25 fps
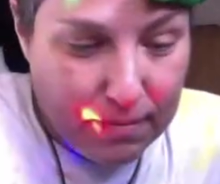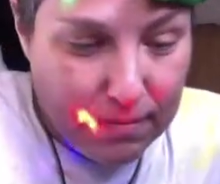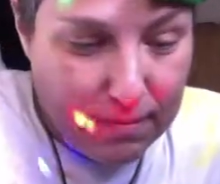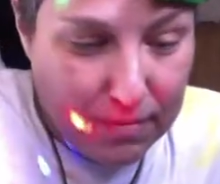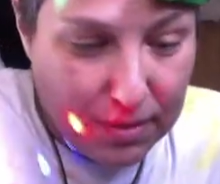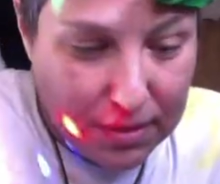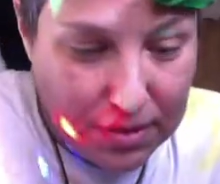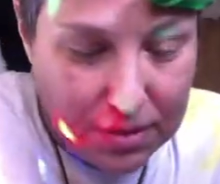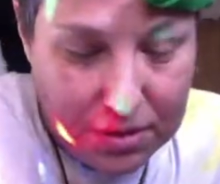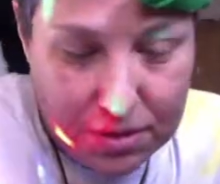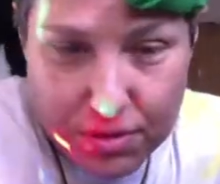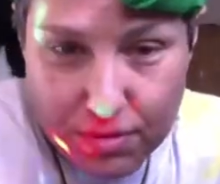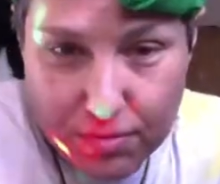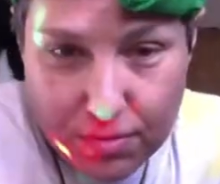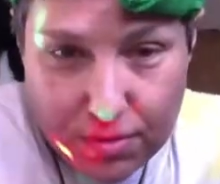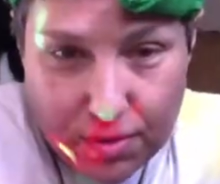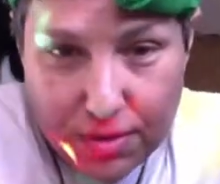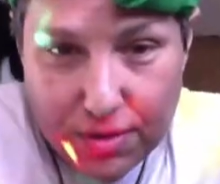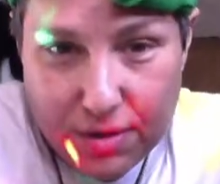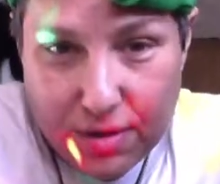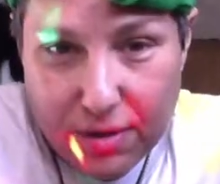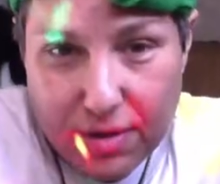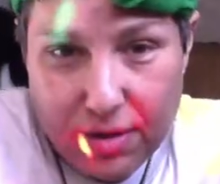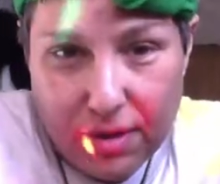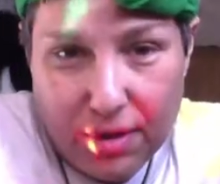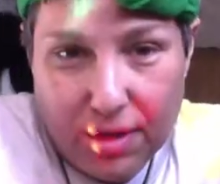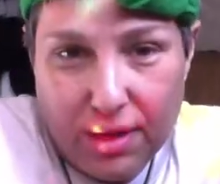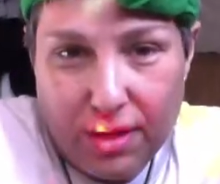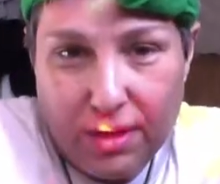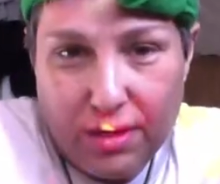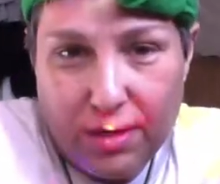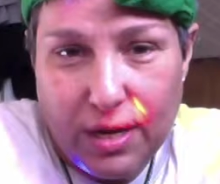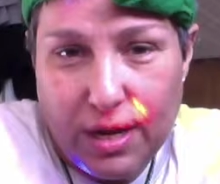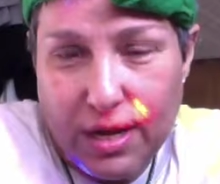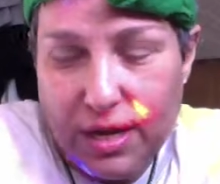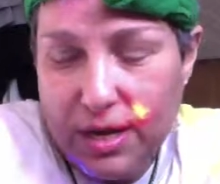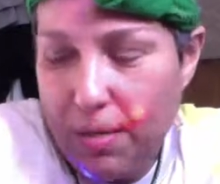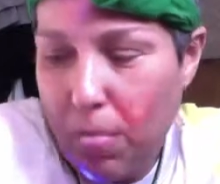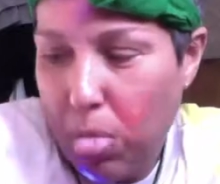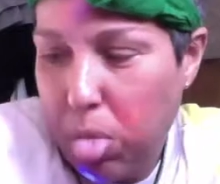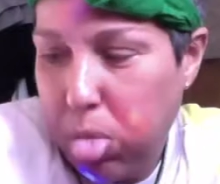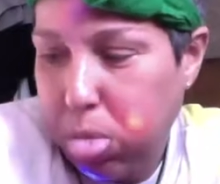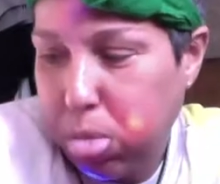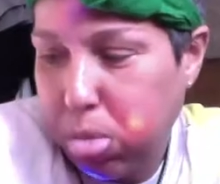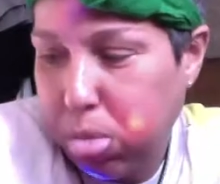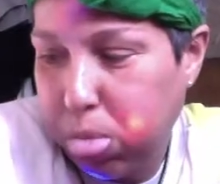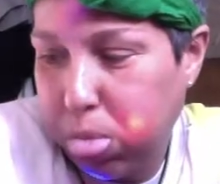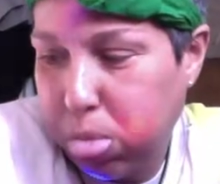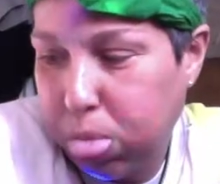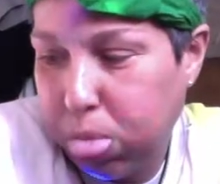because you are dark gu- gu-
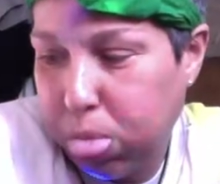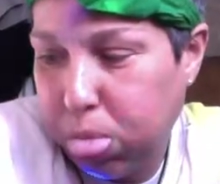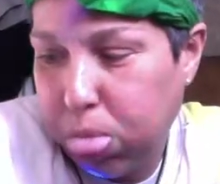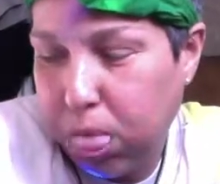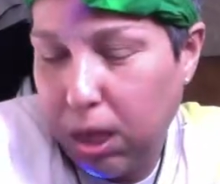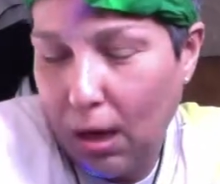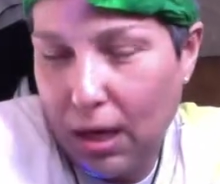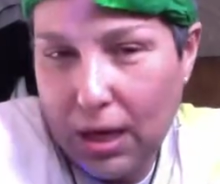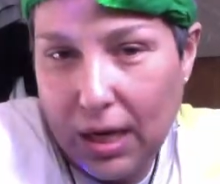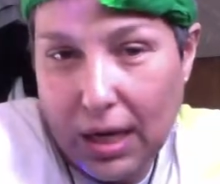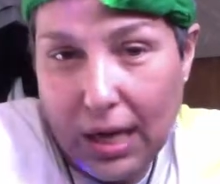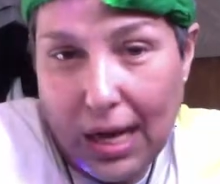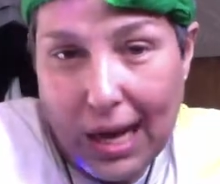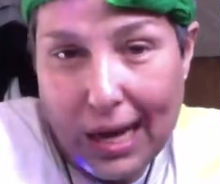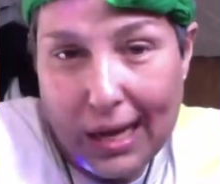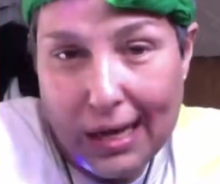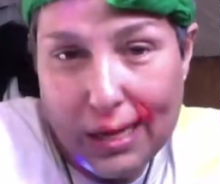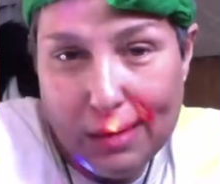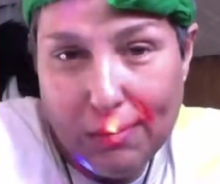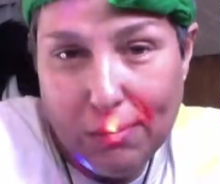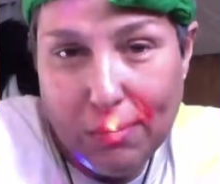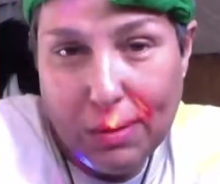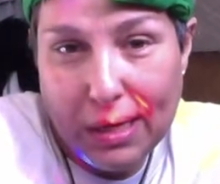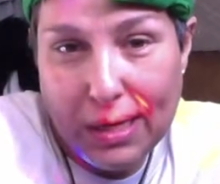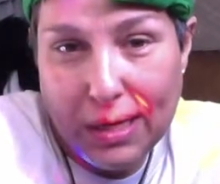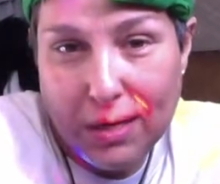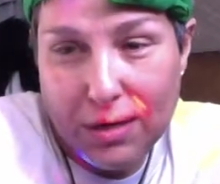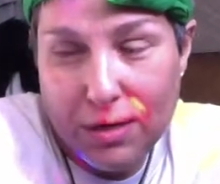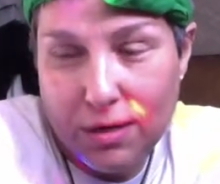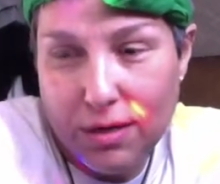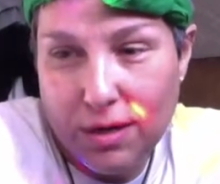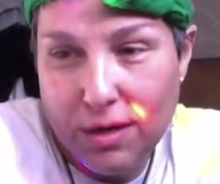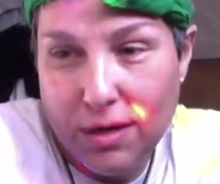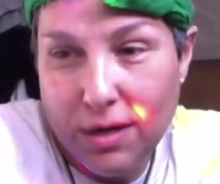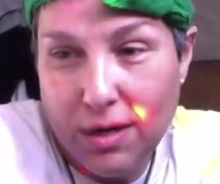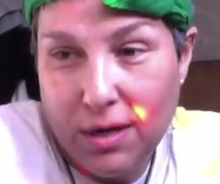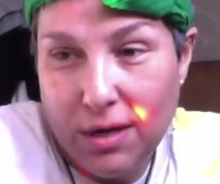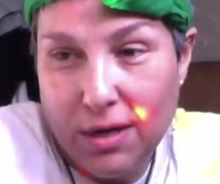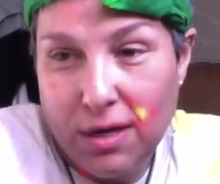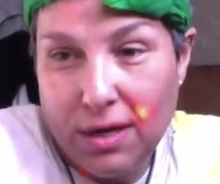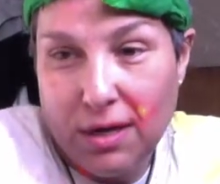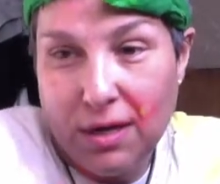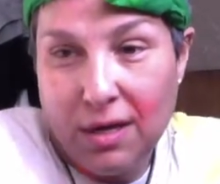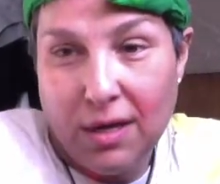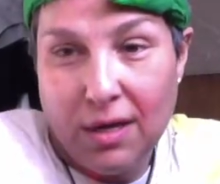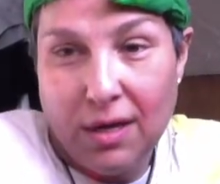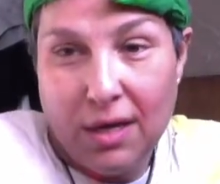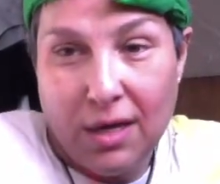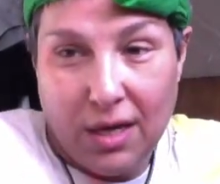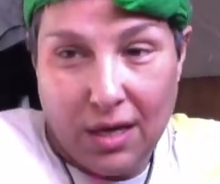guided by your
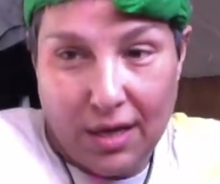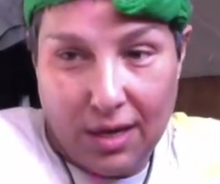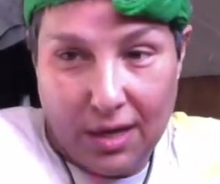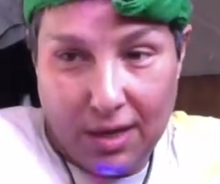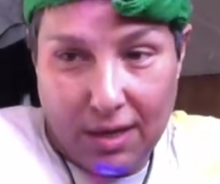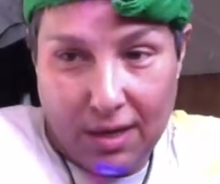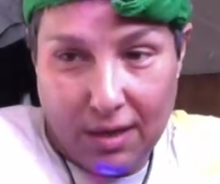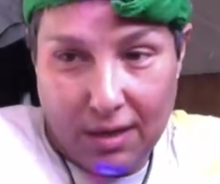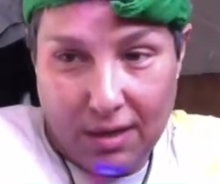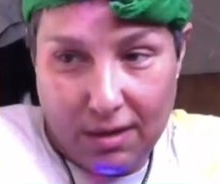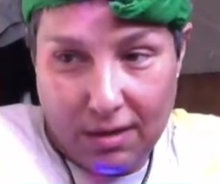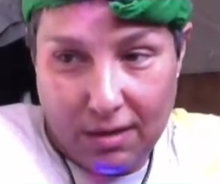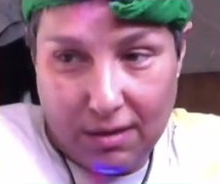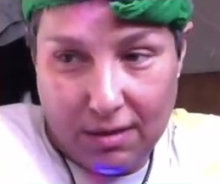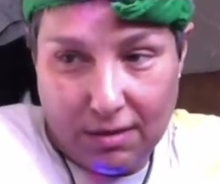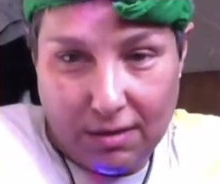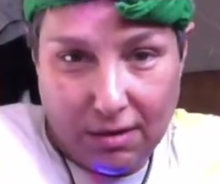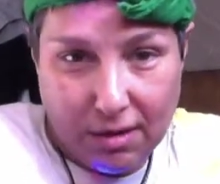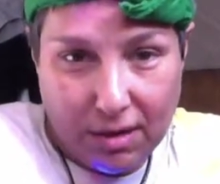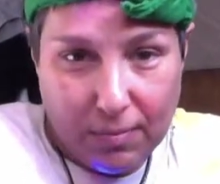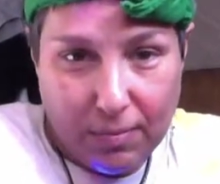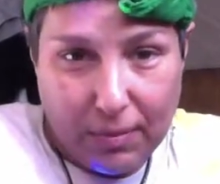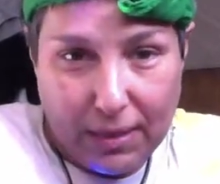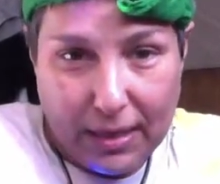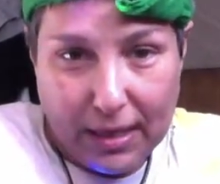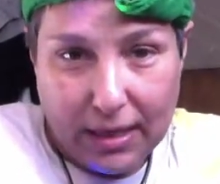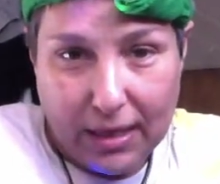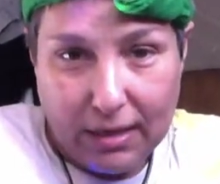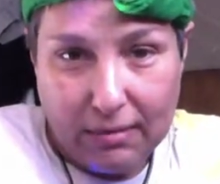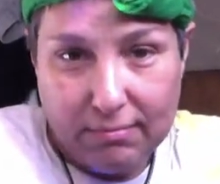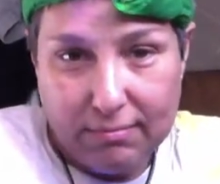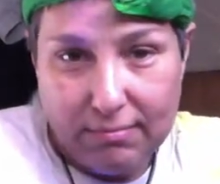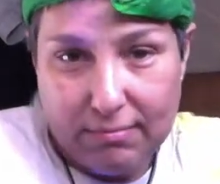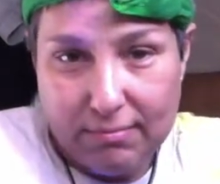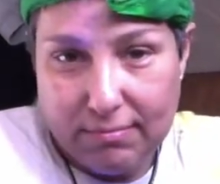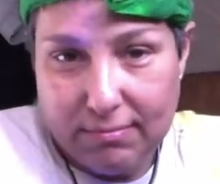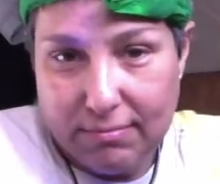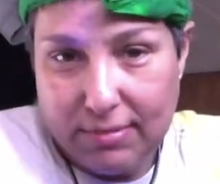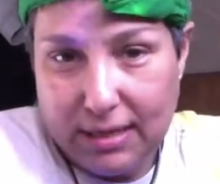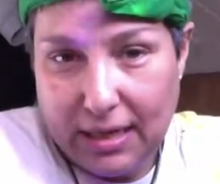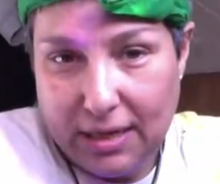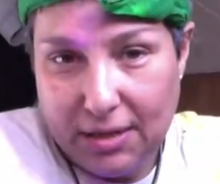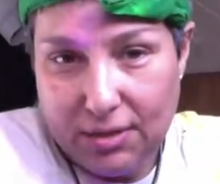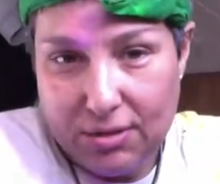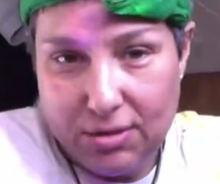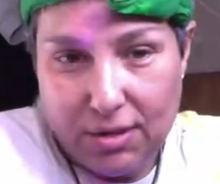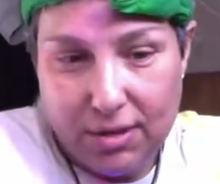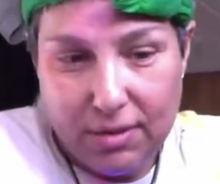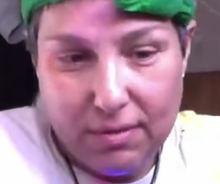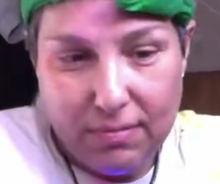dark black
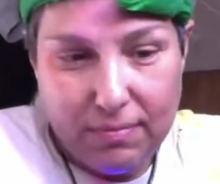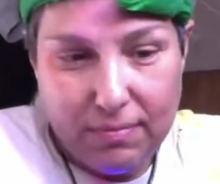tantra.